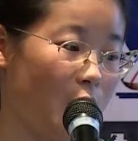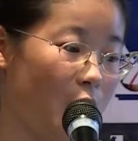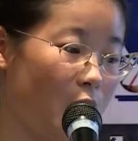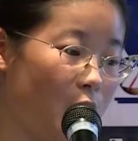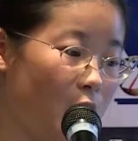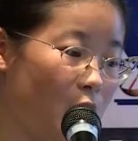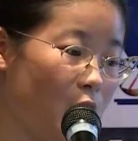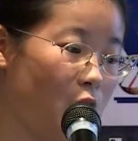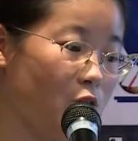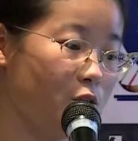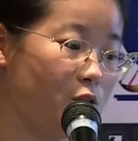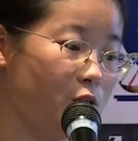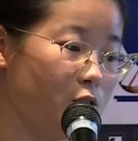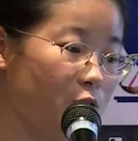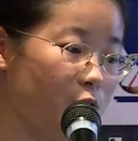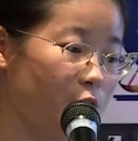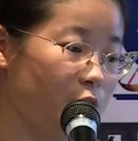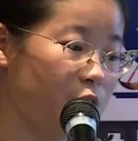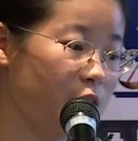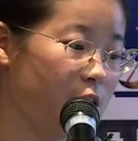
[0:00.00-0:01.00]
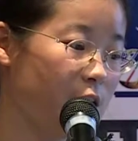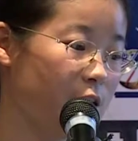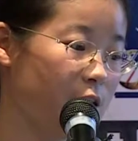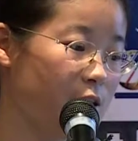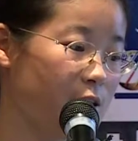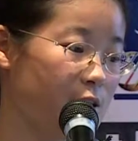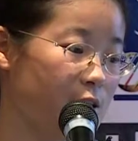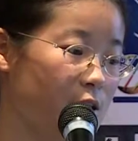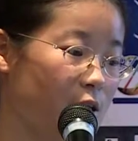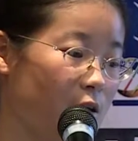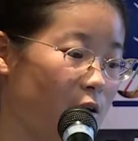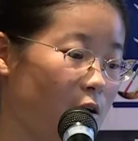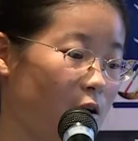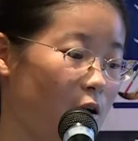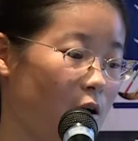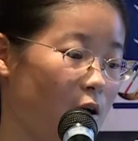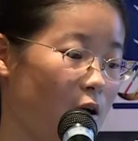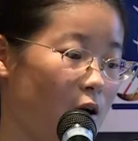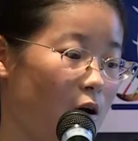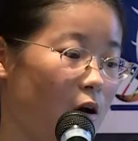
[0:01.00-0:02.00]
also we check the
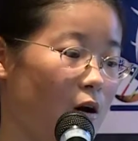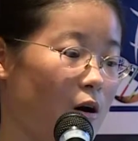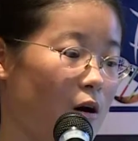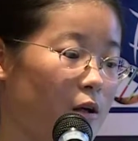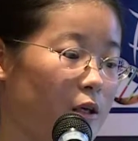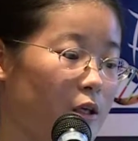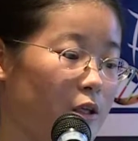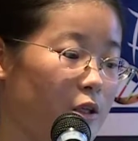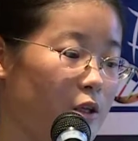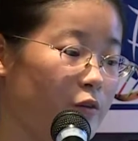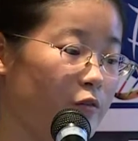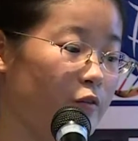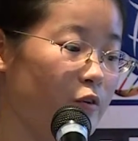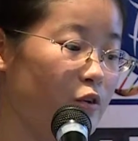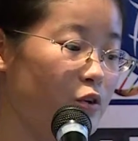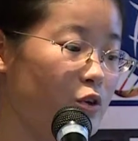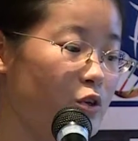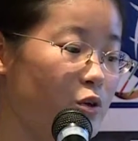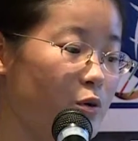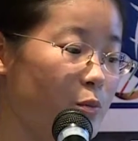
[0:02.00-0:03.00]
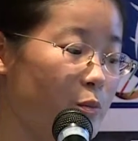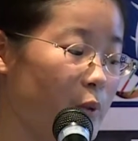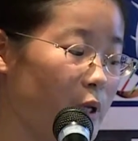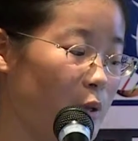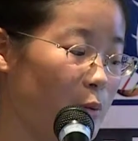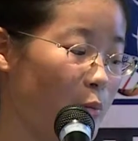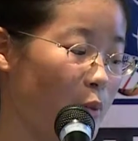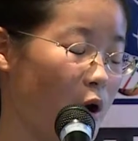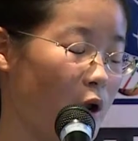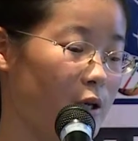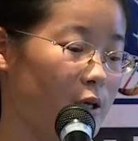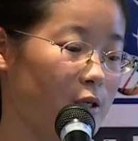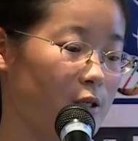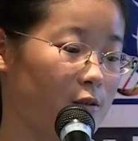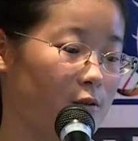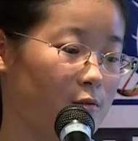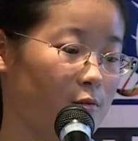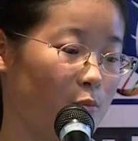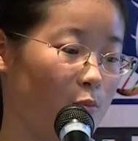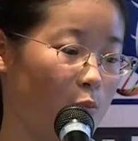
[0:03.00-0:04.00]
individual metabolic
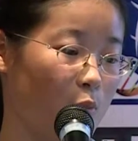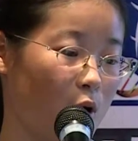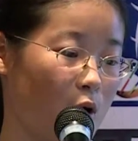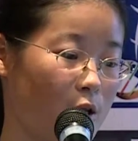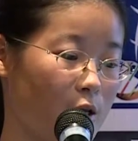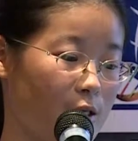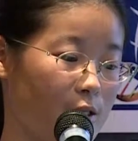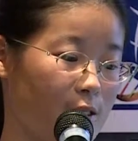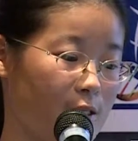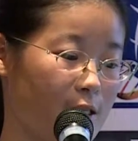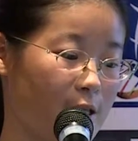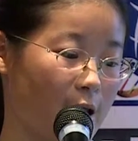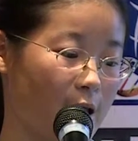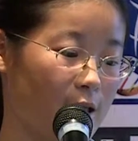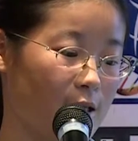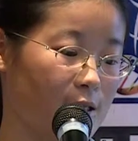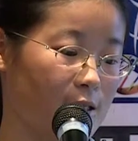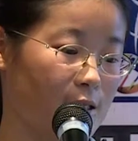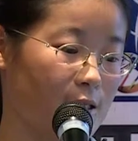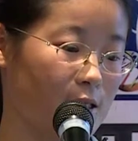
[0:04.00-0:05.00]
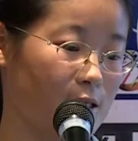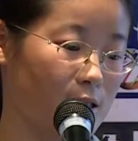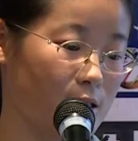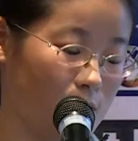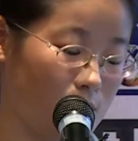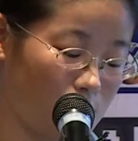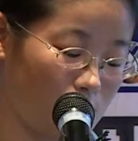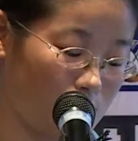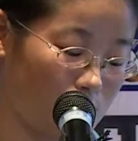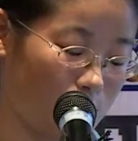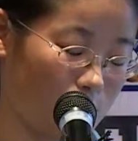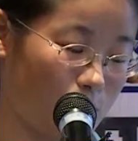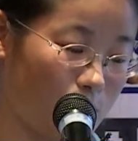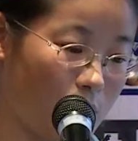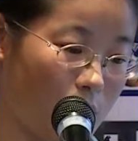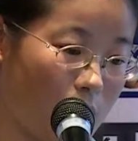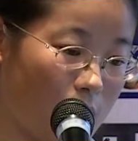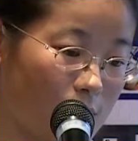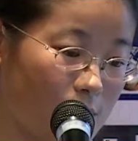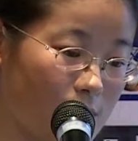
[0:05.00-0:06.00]
at these
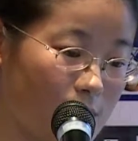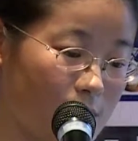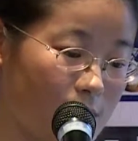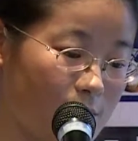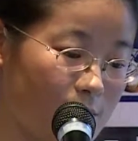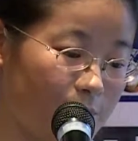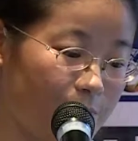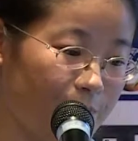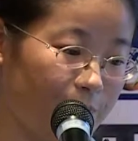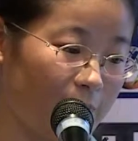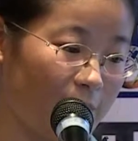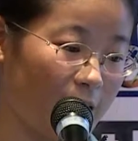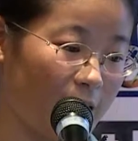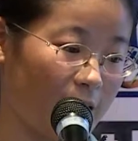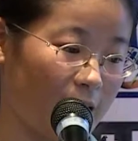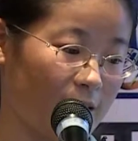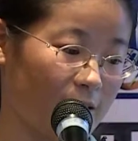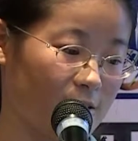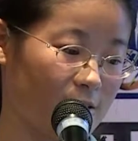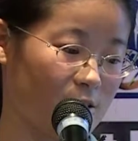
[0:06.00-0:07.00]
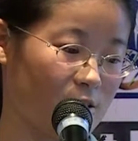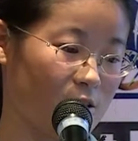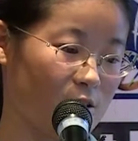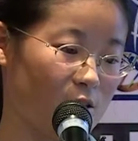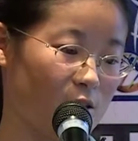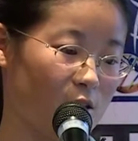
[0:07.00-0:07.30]
plants, and